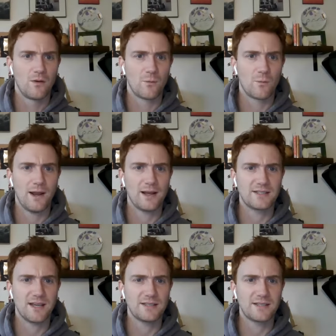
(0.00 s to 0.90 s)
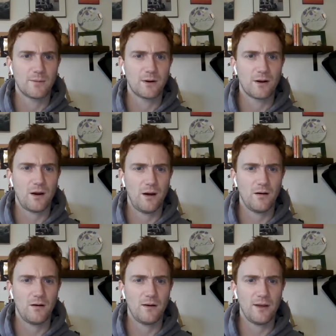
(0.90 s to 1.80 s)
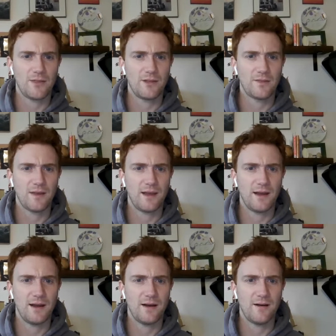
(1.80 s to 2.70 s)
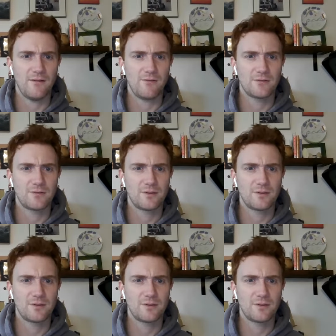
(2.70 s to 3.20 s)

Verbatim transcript: ranked? As I recall, I think they have.